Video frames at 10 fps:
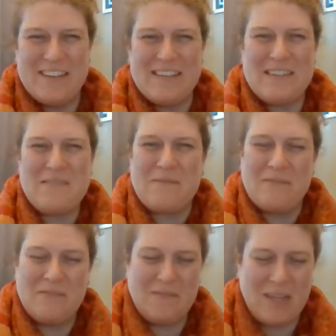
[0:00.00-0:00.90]
So,
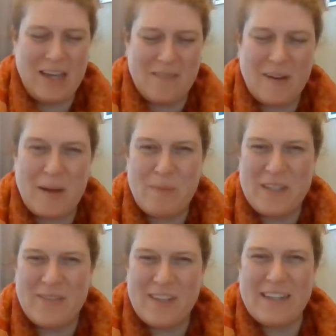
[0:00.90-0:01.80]
we have a couple
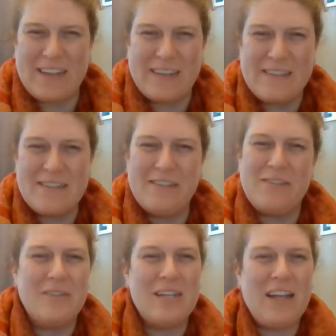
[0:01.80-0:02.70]
different things to
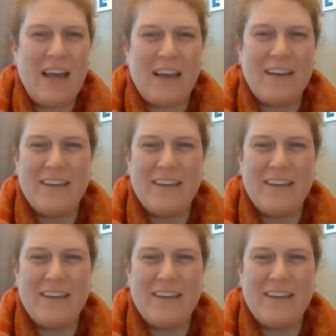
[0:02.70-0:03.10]
do today.